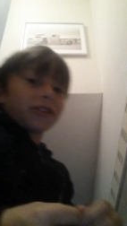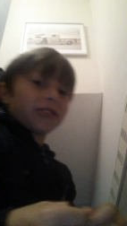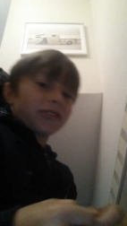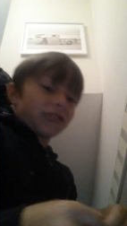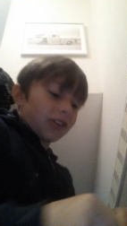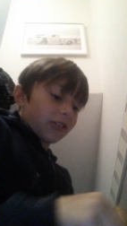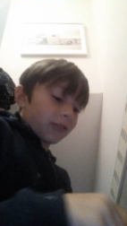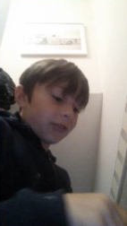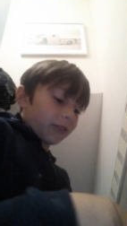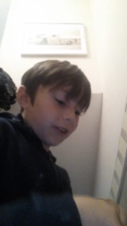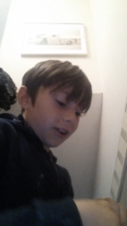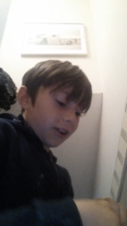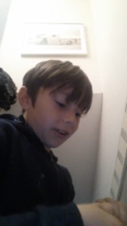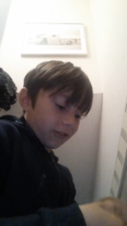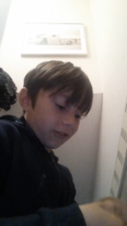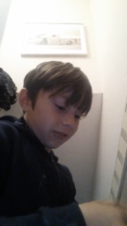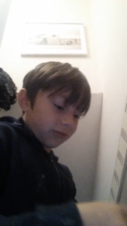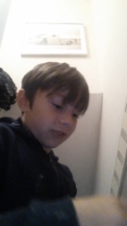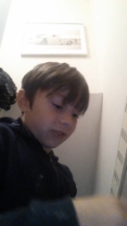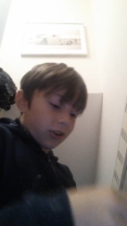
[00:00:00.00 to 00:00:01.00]
our channel, like
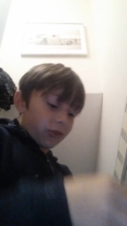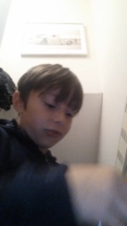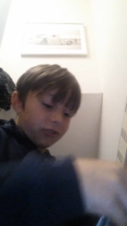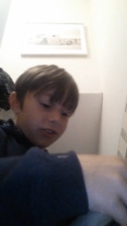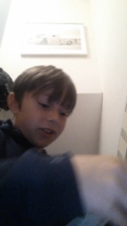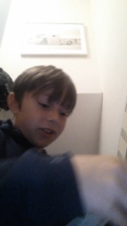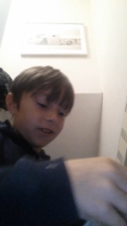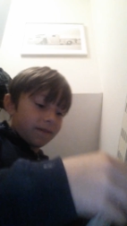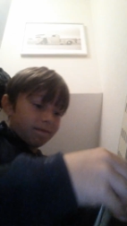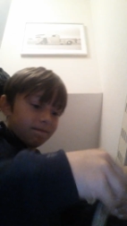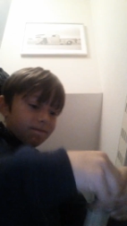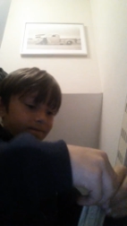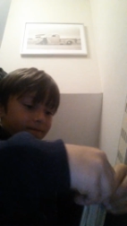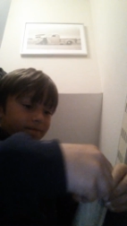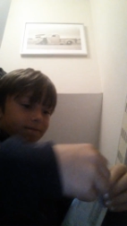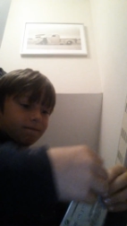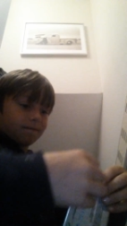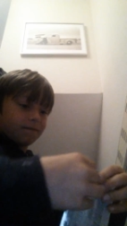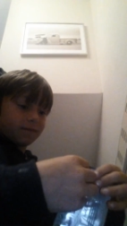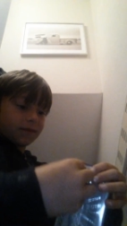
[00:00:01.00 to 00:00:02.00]
crochet.
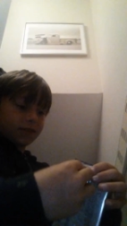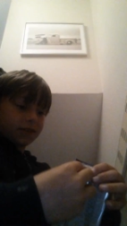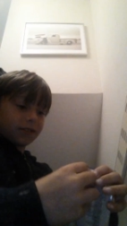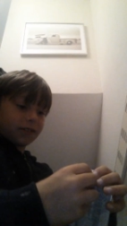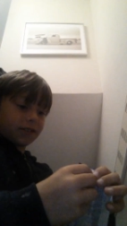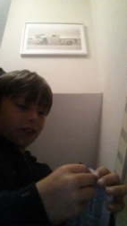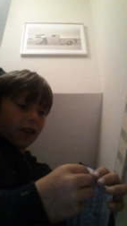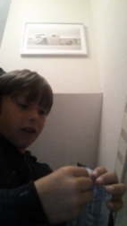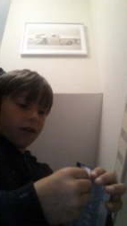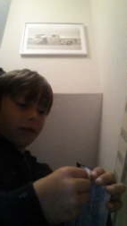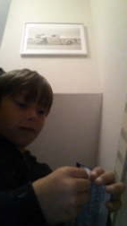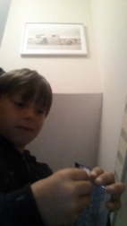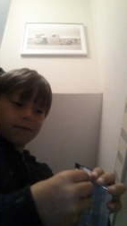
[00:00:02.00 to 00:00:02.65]
So,